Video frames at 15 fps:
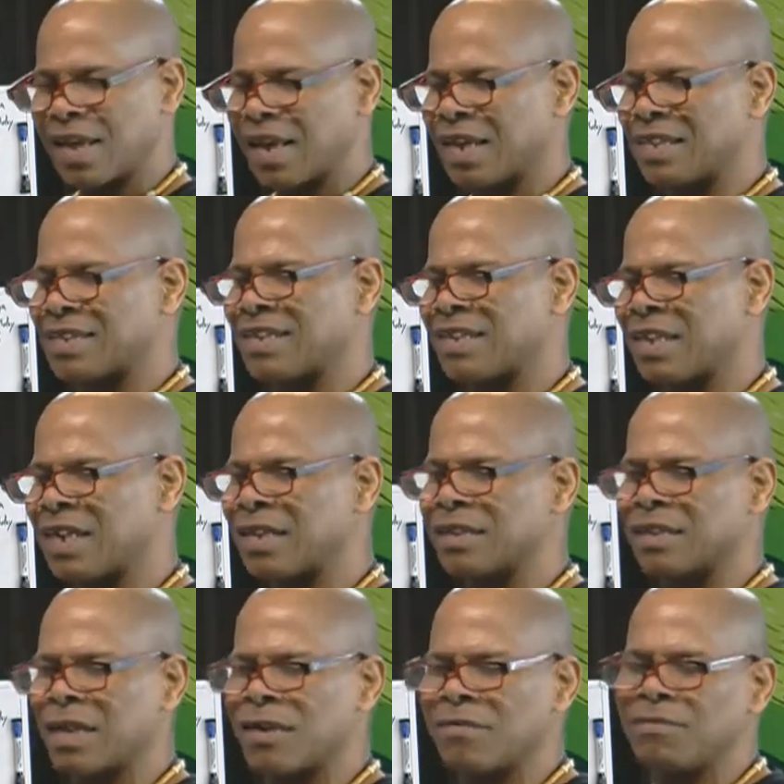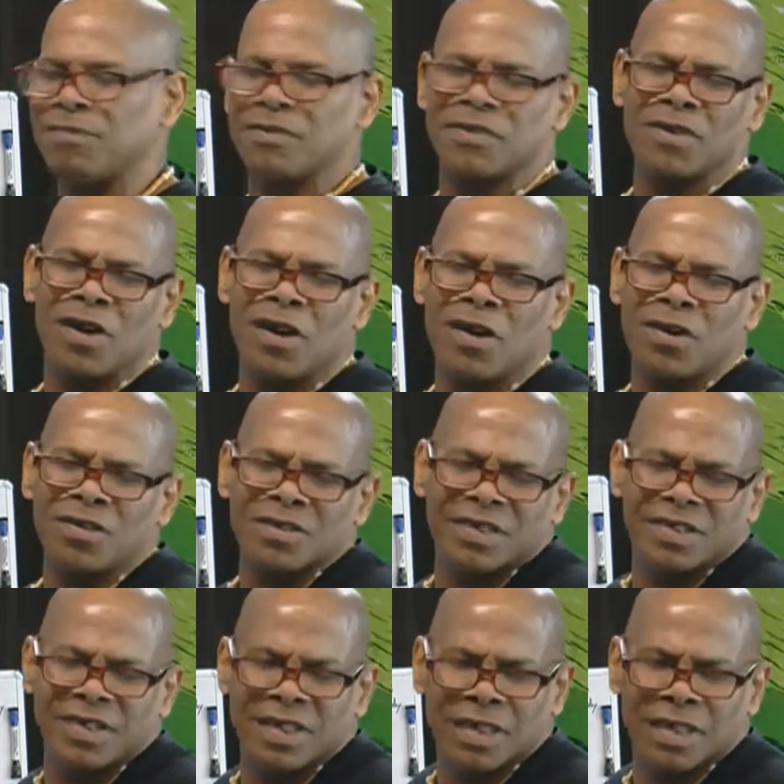and sing love songs to